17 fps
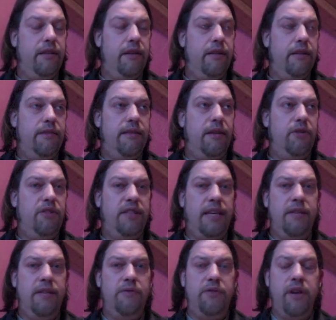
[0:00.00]
South
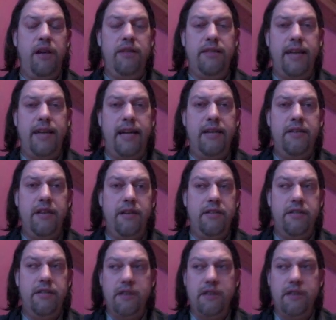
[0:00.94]
Central Los Angeles.